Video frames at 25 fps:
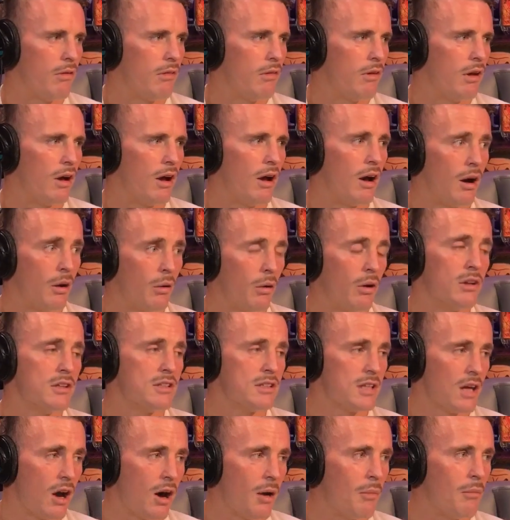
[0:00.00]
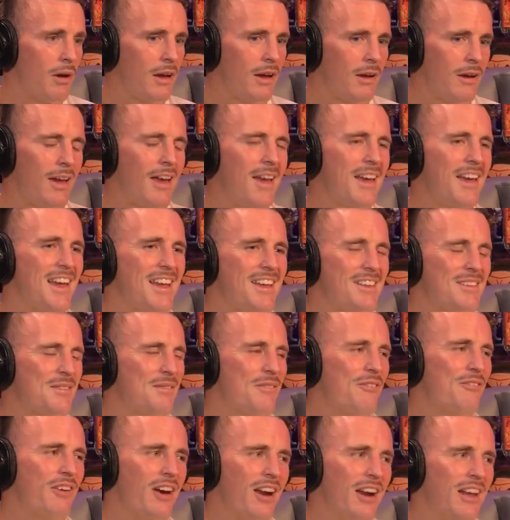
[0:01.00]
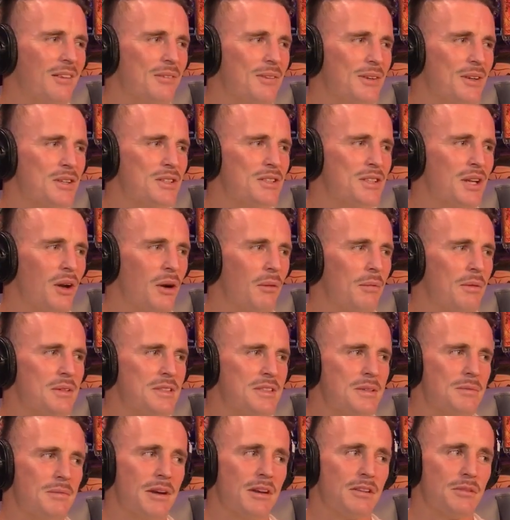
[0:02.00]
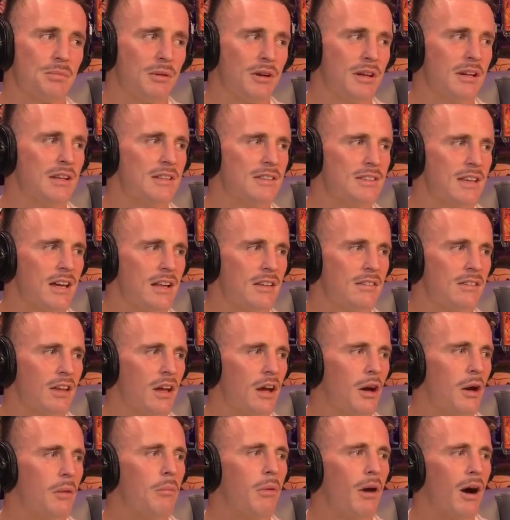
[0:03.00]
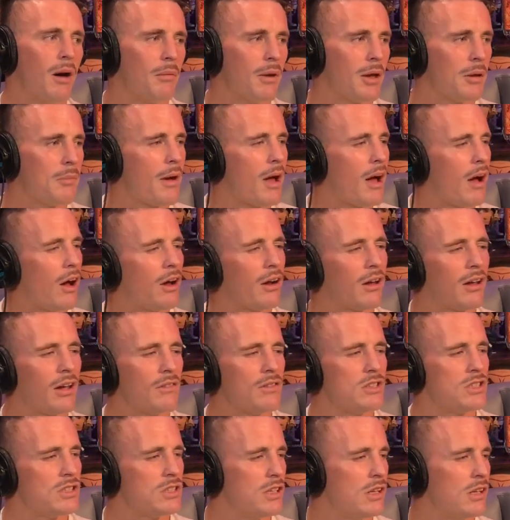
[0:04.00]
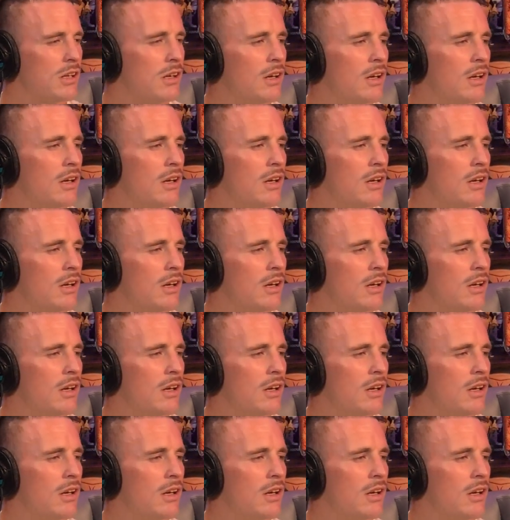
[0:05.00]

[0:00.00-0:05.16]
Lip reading: Like, honestly, it's funny because a lot of people see me as pretty intense, but I'm laid back. I don't give a shit.